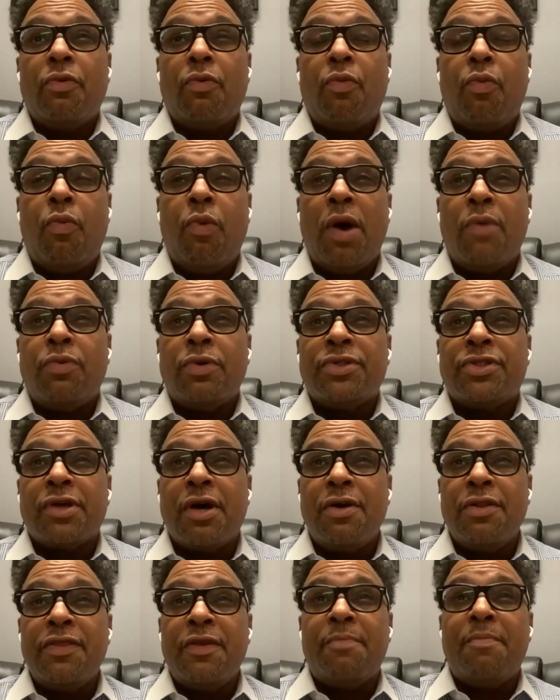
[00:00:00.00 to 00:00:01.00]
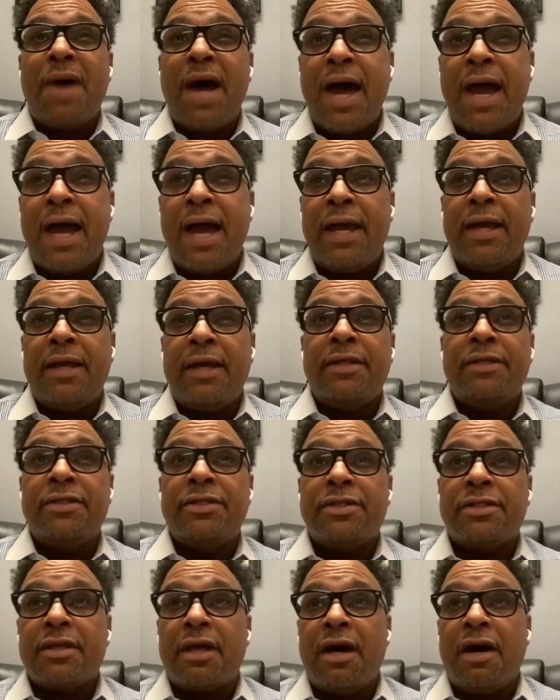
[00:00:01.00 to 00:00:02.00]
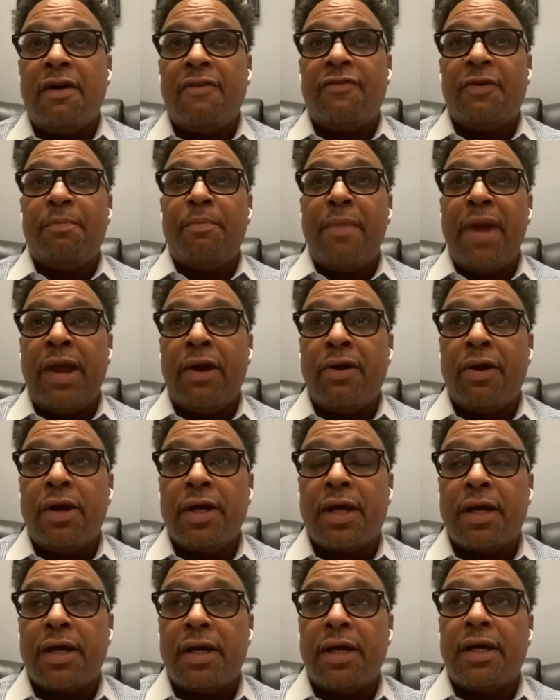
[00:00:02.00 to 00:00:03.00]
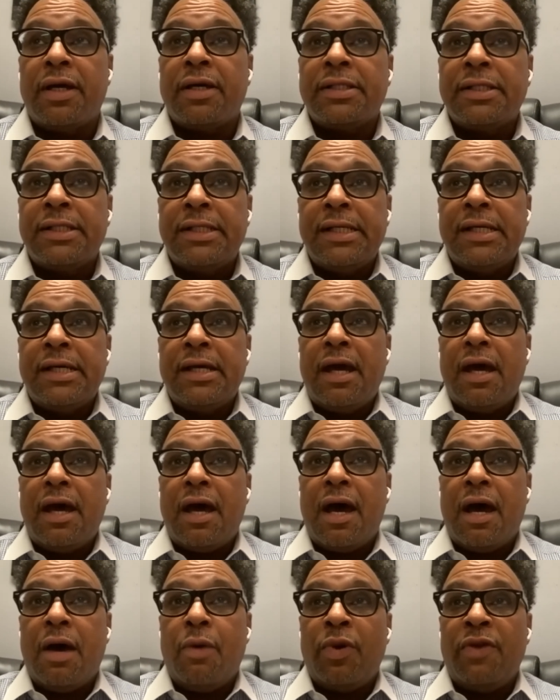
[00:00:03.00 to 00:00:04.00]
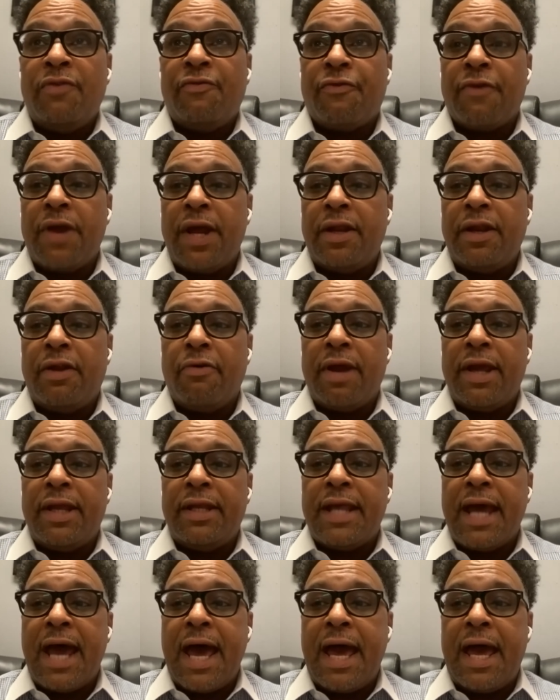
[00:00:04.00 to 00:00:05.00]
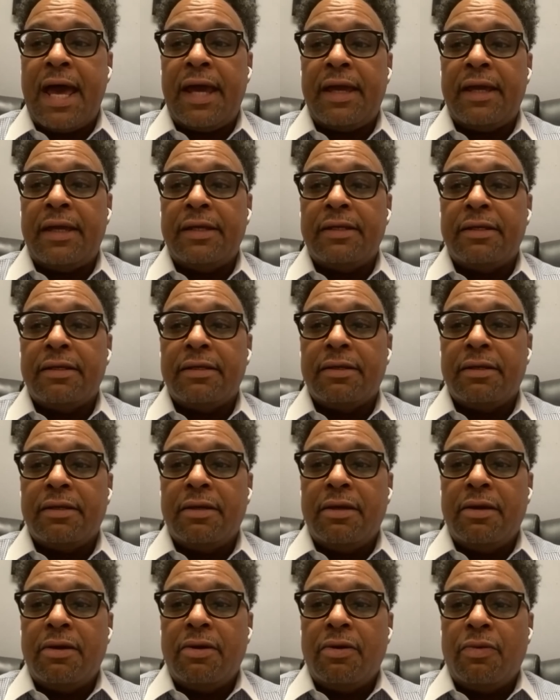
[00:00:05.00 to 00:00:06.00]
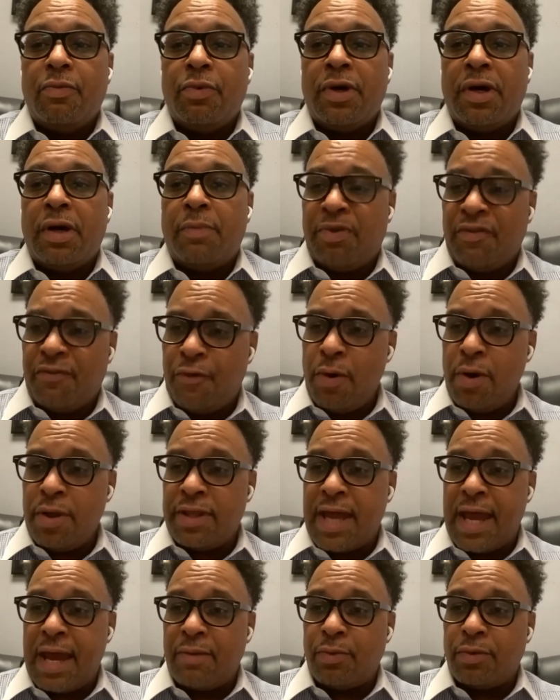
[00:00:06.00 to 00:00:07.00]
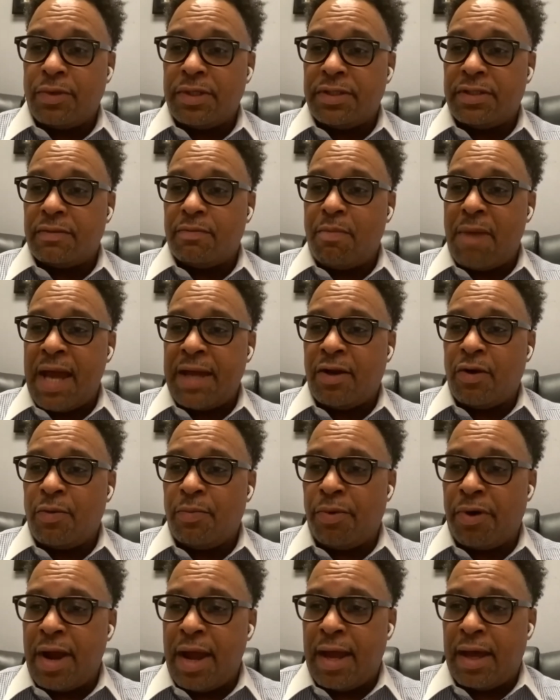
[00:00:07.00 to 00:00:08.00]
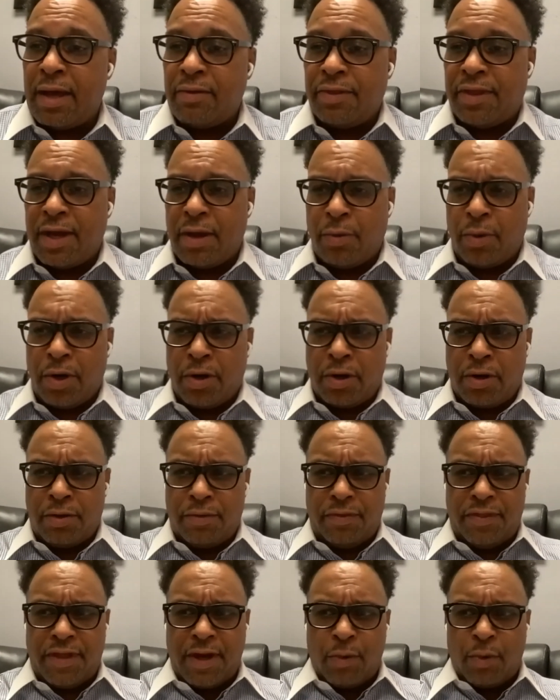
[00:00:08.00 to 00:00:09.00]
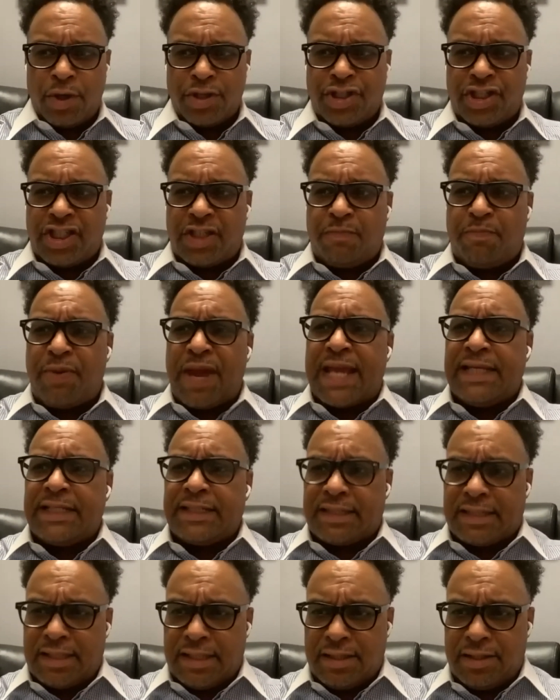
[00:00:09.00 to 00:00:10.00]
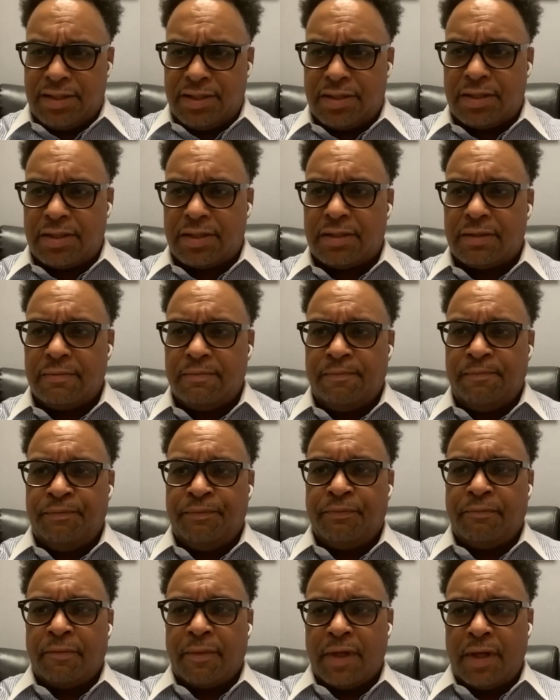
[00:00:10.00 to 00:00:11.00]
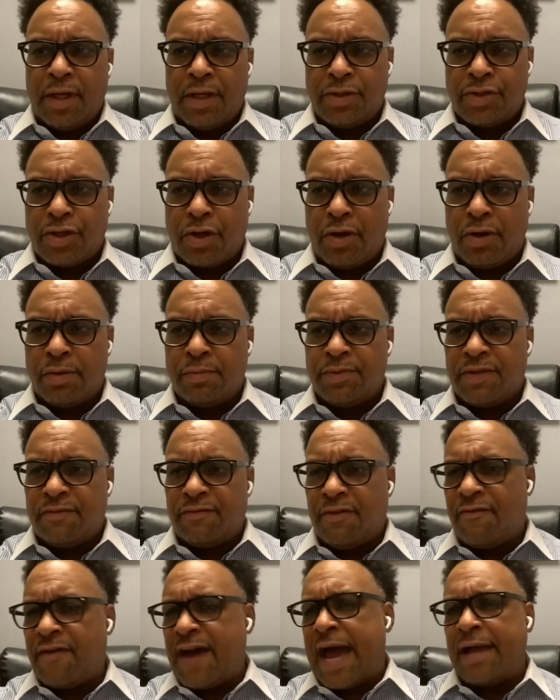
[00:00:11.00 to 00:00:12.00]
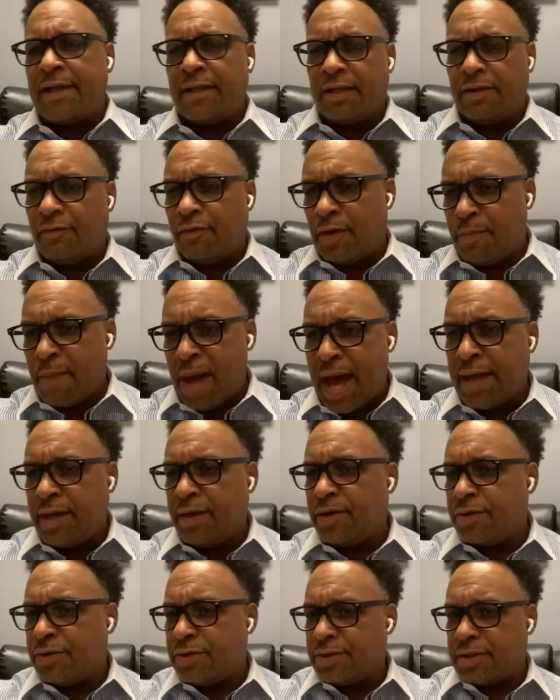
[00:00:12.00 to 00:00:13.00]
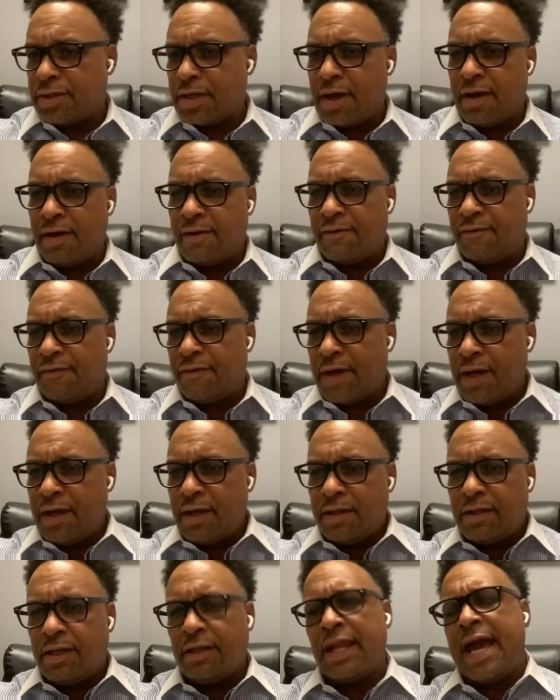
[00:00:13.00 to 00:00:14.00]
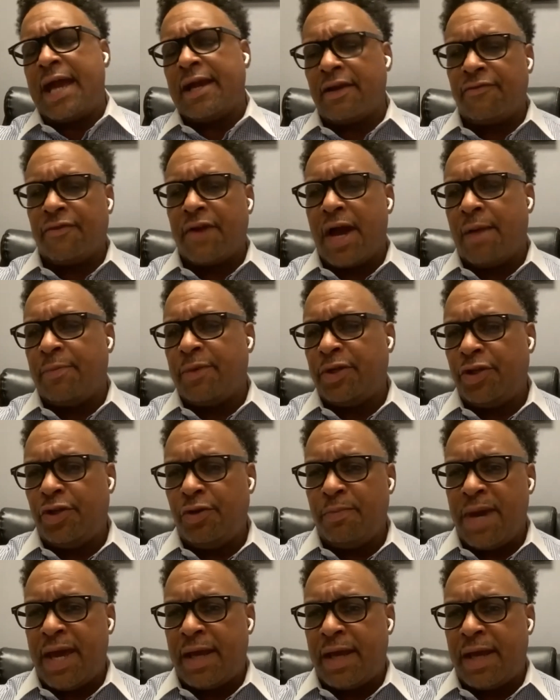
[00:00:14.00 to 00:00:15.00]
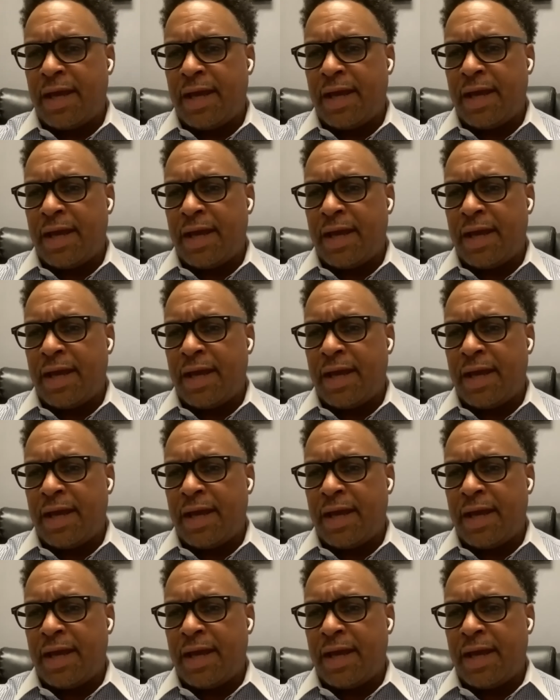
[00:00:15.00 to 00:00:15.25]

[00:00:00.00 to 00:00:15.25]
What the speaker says: what was on the minds of America when Freddie Gray died, well, before that was Michael Brown. There were spaces in terms of the violent reminders of the lack of common humanity.